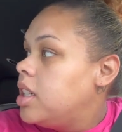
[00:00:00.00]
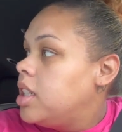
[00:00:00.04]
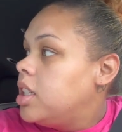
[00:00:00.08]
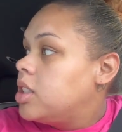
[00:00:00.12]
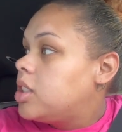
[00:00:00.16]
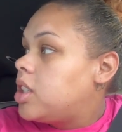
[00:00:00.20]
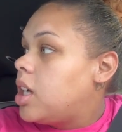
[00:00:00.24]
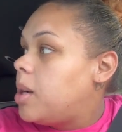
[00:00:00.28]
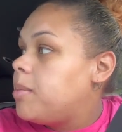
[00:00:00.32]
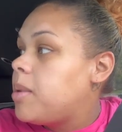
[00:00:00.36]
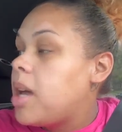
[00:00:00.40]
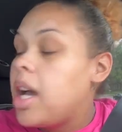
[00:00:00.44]

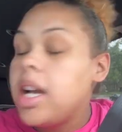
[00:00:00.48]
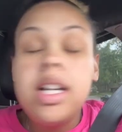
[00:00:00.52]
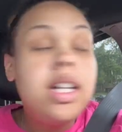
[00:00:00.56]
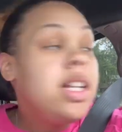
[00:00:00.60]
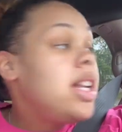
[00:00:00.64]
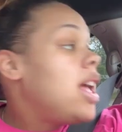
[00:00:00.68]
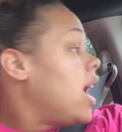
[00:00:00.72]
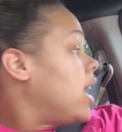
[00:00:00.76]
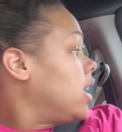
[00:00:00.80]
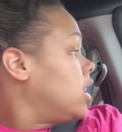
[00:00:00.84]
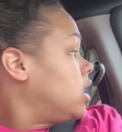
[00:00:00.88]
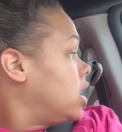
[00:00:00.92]
So I'm not going
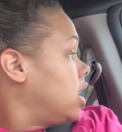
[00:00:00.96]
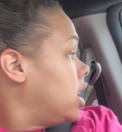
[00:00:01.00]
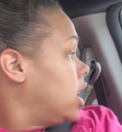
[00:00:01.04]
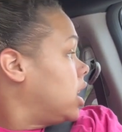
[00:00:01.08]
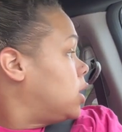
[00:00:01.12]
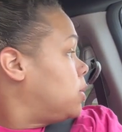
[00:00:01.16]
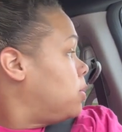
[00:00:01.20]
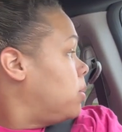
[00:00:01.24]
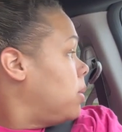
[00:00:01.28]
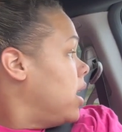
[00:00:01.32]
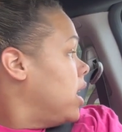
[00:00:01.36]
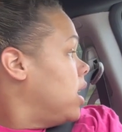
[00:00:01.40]
to actually
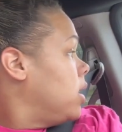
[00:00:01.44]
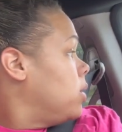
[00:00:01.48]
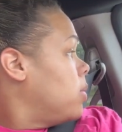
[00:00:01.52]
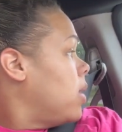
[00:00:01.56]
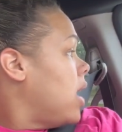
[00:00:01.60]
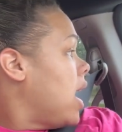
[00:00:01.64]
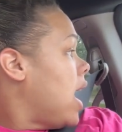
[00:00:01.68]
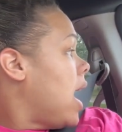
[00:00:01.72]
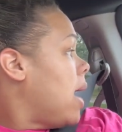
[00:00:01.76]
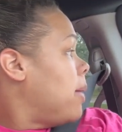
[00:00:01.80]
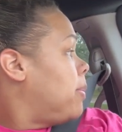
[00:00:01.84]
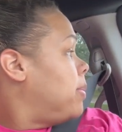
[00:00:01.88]
explain
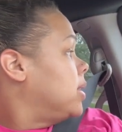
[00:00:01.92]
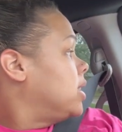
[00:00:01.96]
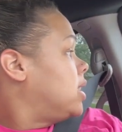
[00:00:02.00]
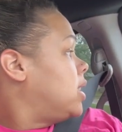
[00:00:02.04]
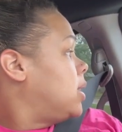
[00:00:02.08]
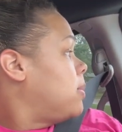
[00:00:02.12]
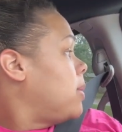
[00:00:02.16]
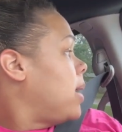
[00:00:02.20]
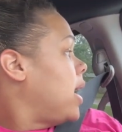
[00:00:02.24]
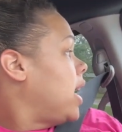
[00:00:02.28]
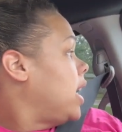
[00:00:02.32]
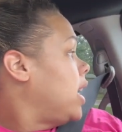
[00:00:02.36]
what happened
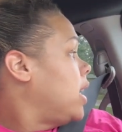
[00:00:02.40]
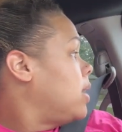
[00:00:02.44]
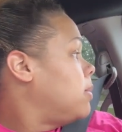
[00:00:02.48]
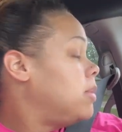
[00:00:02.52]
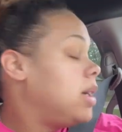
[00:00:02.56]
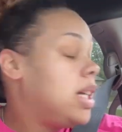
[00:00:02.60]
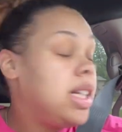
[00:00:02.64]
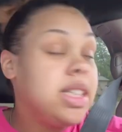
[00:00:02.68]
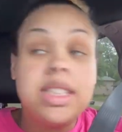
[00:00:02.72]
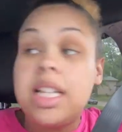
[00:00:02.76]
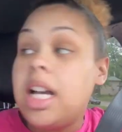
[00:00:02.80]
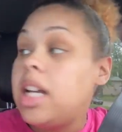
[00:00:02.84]
to my hand
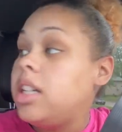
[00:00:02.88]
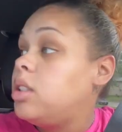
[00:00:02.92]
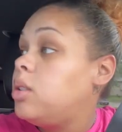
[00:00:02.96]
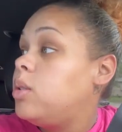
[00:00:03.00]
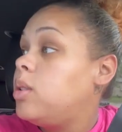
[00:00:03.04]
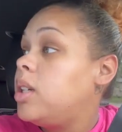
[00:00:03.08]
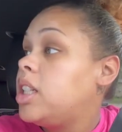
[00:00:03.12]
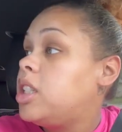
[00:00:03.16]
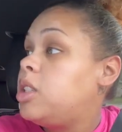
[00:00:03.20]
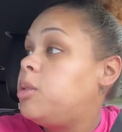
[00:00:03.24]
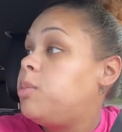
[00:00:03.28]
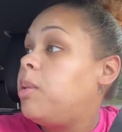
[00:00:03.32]
because I do
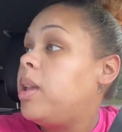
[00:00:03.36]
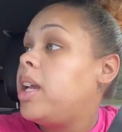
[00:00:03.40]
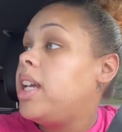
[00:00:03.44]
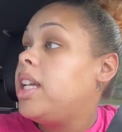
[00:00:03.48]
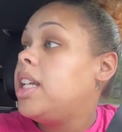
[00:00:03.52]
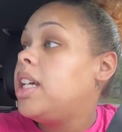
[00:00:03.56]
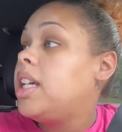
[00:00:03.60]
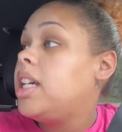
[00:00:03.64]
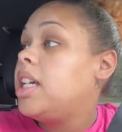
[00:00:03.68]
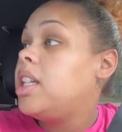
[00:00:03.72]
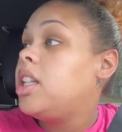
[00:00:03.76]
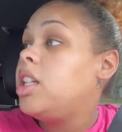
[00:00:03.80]
explain
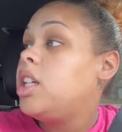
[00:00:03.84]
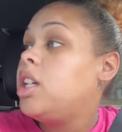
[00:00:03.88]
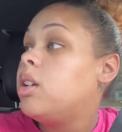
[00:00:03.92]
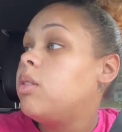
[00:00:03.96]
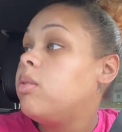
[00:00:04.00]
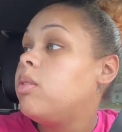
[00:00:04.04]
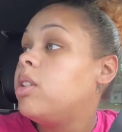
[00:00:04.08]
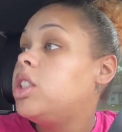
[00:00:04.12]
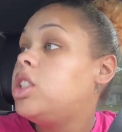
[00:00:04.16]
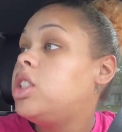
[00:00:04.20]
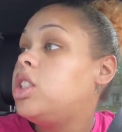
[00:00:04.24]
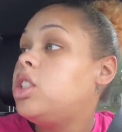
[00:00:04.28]
it in the
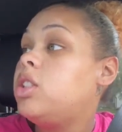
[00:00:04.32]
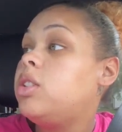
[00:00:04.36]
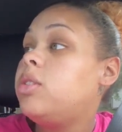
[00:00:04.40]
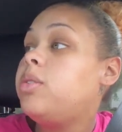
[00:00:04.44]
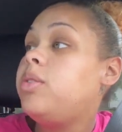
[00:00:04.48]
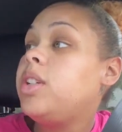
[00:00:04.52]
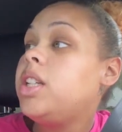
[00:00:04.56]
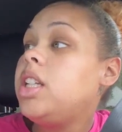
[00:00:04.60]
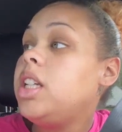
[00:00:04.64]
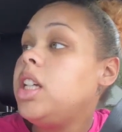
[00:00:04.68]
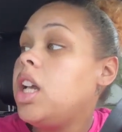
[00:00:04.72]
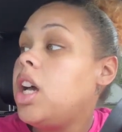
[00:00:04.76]
original
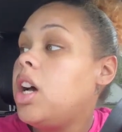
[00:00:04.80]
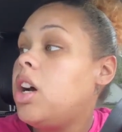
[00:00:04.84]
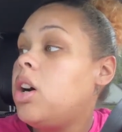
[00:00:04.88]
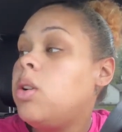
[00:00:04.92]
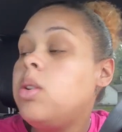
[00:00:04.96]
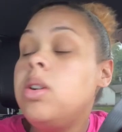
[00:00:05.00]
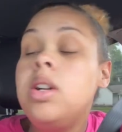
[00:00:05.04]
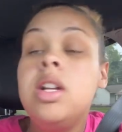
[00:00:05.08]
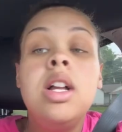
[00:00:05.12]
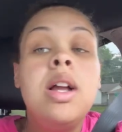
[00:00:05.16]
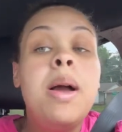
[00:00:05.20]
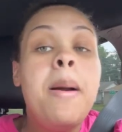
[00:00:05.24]

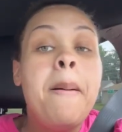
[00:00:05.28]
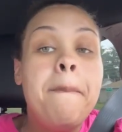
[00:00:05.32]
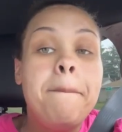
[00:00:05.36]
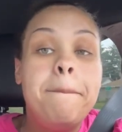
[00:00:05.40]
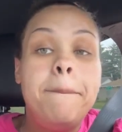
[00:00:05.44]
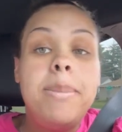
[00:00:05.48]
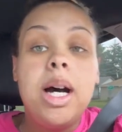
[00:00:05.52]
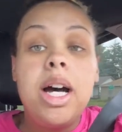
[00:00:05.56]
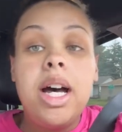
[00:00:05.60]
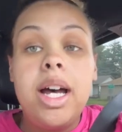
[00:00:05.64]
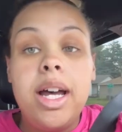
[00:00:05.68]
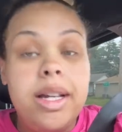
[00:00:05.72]
video.
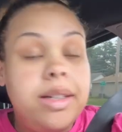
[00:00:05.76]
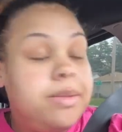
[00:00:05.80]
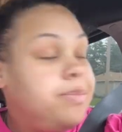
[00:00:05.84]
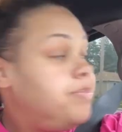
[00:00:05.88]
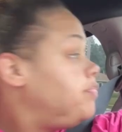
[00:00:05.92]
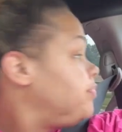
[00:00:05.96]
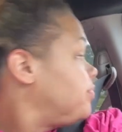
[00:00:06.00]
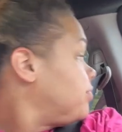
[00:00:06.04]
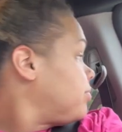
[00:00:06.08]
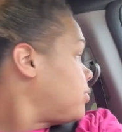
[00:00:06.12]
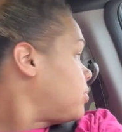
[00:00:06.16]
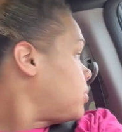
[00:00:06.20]
But
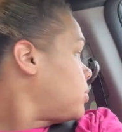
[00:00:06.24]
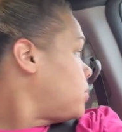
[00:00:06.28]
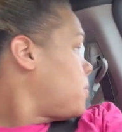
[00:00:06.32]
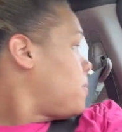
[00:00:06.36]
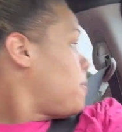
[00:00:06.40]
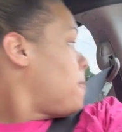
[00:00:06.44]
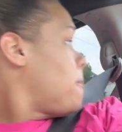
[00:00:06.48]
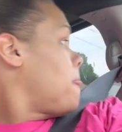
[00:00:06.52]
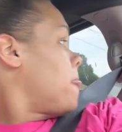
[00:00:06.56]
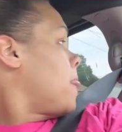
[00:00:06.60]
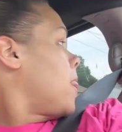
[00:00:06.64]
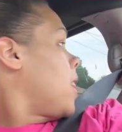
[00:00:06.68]

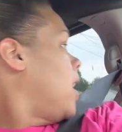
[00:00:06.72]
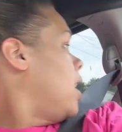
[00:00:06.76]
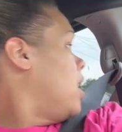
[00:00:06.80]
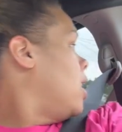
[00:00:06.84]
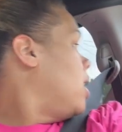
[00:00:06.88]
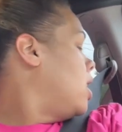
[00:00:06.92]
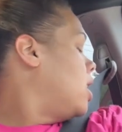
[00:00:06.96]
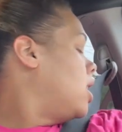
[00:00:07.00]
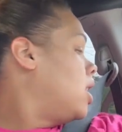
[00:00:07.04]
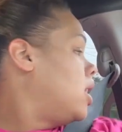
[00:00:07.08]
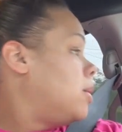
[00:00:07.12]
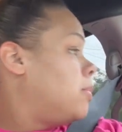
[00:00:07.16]

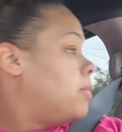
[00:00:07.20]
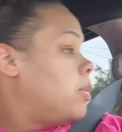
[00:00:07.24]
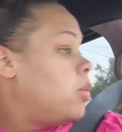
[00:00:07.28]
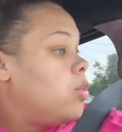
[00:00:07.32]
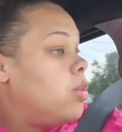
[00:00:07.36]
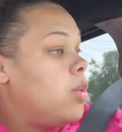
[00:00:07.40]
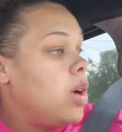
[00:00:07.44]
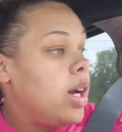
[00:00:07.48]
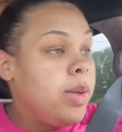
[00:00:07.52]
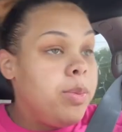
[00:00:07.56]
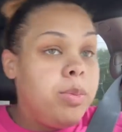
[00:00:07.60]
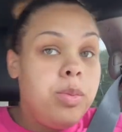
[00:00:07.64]
um,
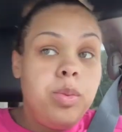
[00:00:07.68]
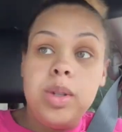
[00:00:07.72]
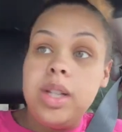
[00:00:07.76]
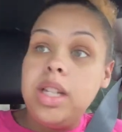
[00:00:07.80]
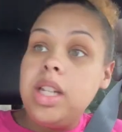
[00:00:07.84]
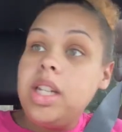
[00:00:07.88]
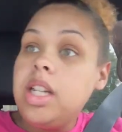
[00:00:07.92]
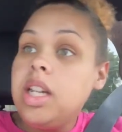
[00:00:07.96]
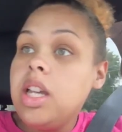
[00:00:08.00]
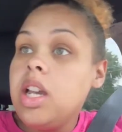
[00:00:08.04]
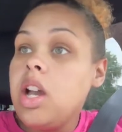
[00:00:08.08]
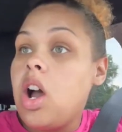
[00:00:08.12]

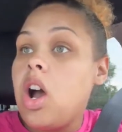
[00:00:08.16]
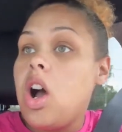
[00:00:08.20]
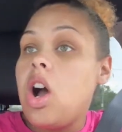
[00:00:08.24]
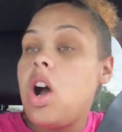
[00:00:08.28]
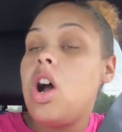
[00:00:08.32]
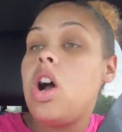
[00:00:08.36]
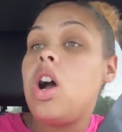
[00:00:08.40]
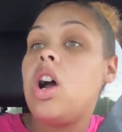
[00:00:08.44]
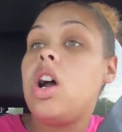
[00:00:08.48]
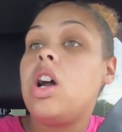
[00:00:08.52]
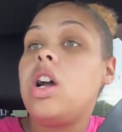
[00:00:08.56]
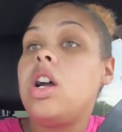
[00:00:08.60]
we
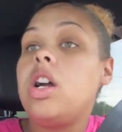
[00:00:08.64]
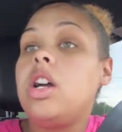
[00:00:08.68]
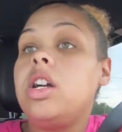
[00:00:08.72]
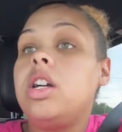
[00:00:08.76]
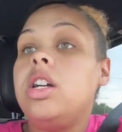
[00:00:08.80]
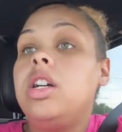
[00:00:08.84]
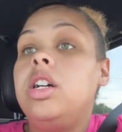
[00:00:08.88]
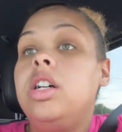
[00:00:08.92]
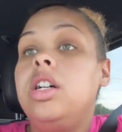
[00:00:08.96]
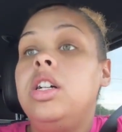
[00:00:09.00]
are